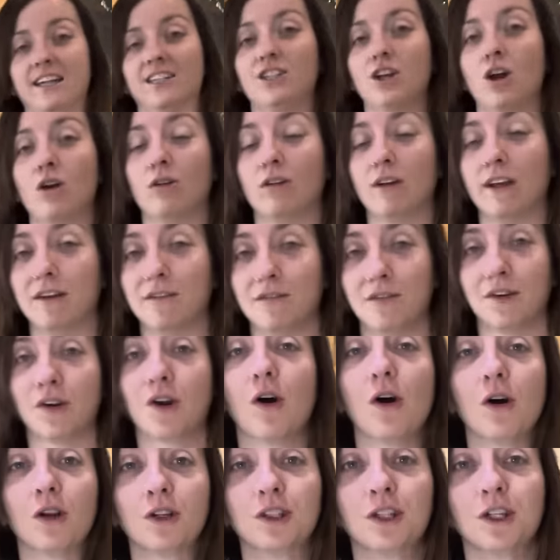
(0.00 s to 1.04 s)
totally
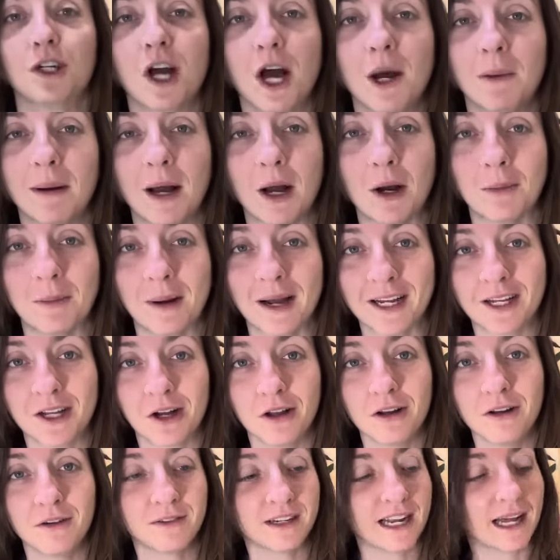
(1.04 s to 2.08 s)
forgot about my
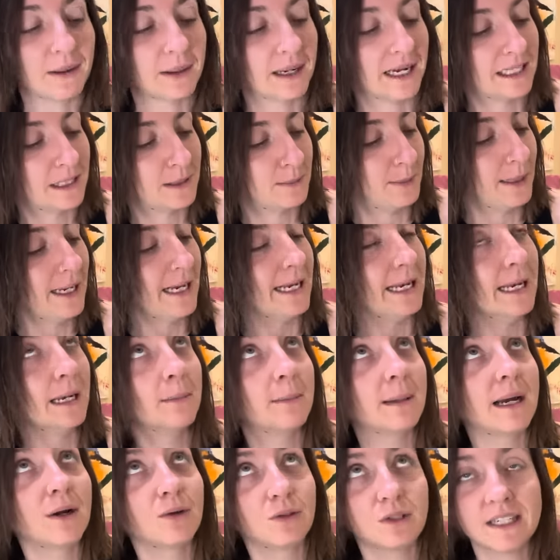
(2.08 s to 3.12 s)
cauliflower. It's been
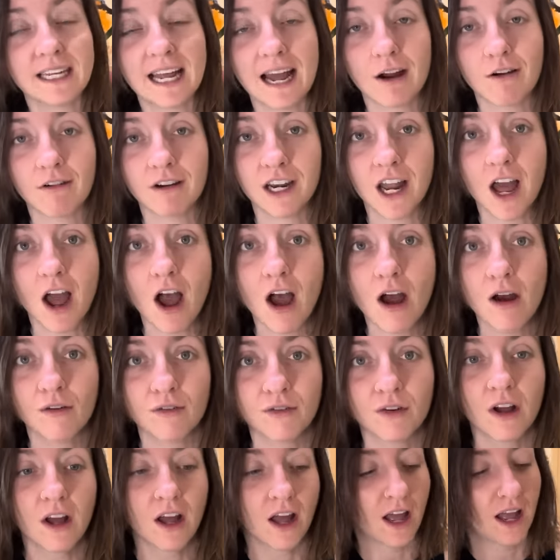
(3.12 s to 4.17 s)
about an hour and a half.
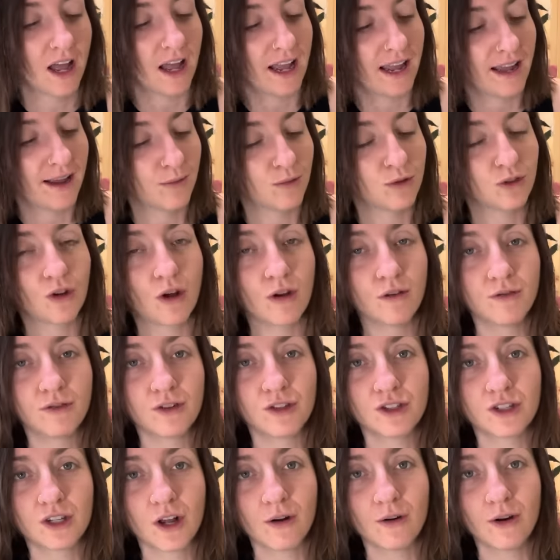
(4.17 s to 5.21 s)
It was on for
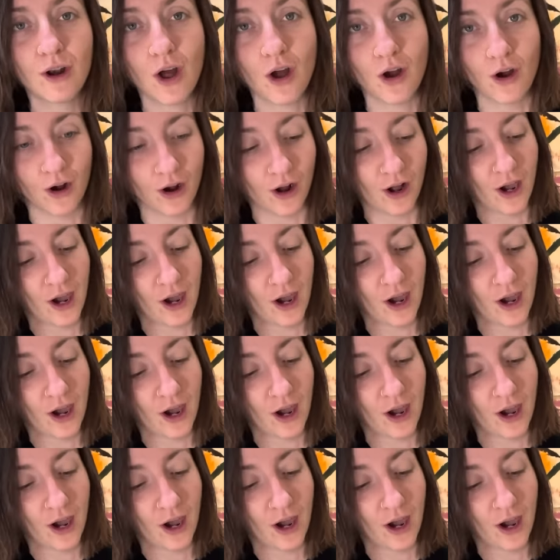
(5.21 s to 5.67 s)
so long